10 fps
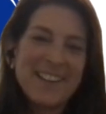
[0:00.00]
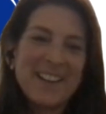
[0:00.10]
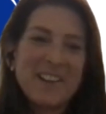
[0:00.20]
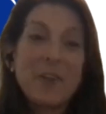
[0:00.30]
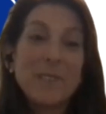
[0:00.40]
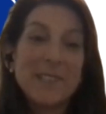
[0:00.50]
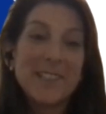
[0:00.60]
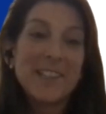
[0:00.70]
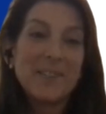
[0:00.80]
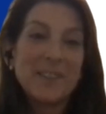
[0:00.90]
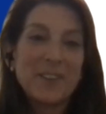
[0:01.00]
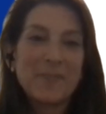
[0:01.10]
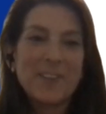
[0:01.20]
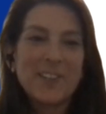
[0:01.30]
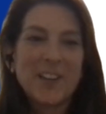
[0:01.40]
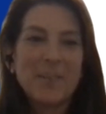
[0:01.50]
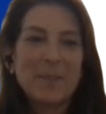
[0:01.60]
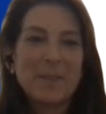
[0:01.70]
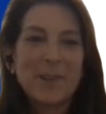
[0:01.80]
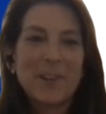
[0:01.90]
um, and, and hope to see you at
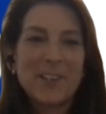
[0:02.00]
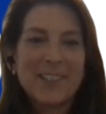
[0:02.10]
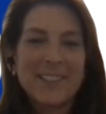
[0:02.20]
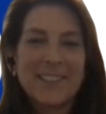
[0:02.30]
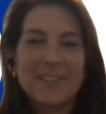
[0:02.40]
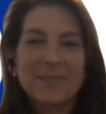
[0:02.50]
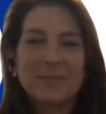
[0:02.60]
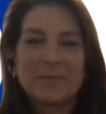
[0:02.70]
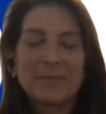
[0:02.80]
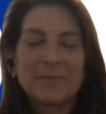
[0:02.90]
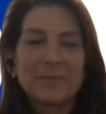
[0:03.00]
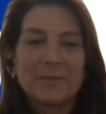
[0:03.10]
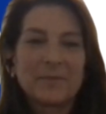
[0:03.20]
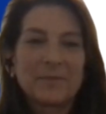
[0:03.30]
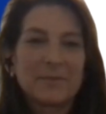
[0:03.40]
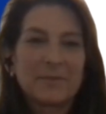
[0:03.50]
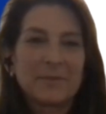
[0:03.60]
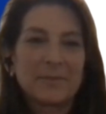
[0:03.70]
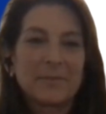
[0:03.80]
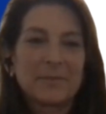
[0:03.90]
our workshop in March. Yeah.
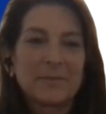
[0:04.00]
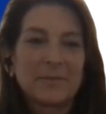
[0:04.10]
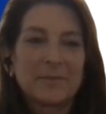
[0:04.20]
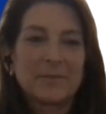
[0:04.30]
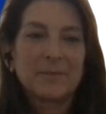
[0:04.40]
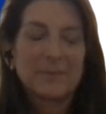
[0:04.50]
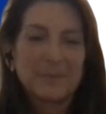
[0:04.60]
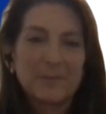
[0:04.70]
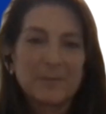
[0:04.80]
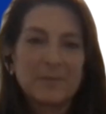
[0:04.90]
Okay,